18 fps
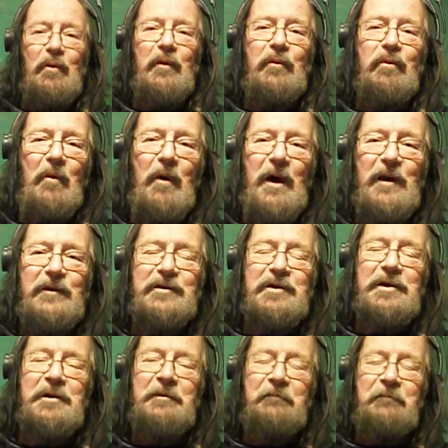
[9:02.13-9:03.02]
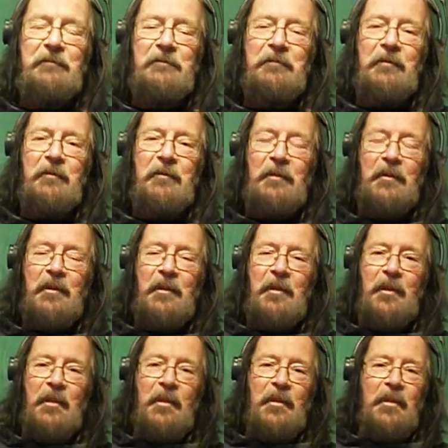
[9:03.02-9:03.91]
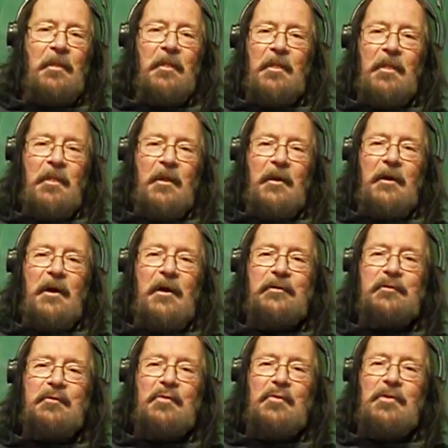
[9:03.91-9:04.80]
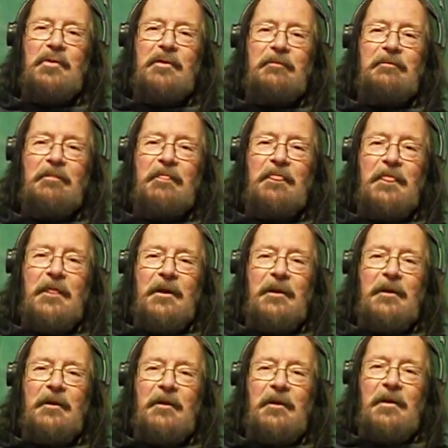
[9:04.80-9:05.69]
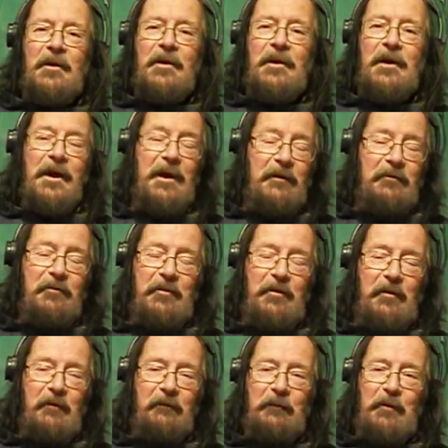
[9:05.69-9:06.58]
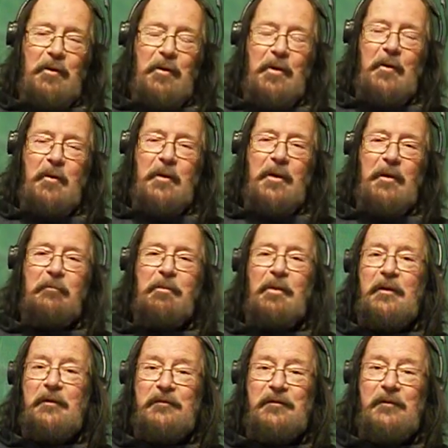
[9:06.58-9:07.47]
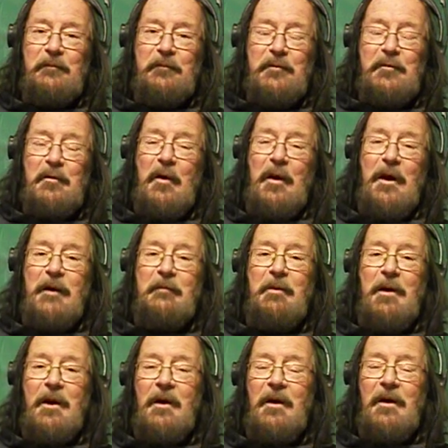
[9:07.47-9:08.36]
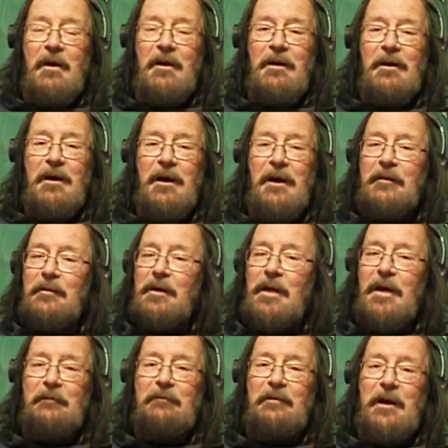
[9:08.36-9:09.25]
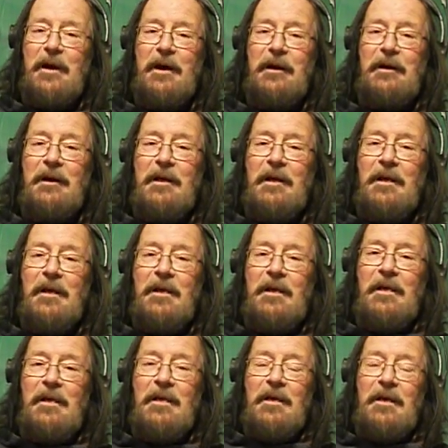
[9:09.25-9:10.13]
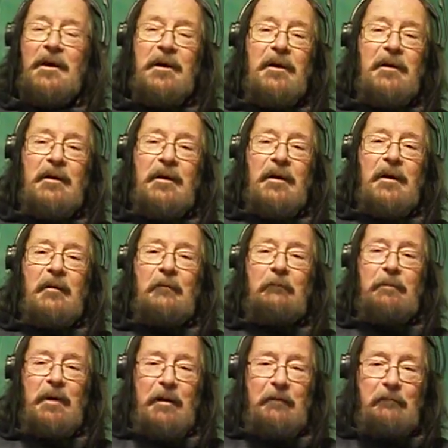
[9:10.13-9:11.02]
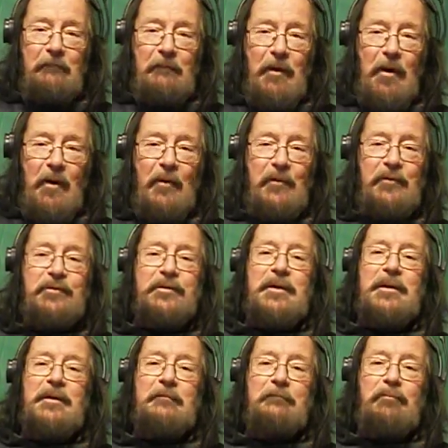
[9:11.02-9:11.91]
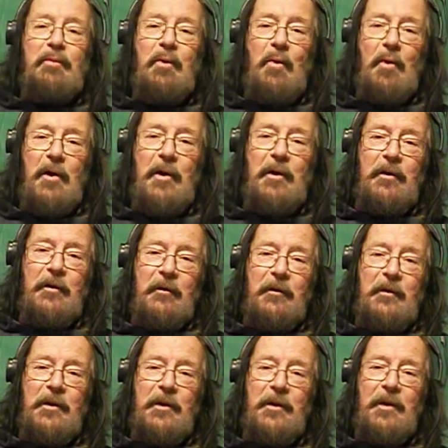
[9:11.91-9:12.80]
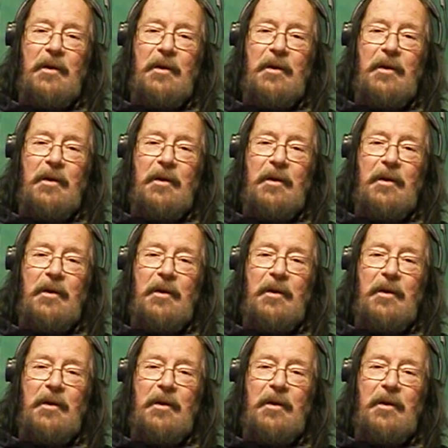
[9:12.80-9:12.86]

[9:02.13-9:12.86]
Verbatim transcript: worth watching, that's cool. And if, if you're new here, please subscribe. I love that. But most important,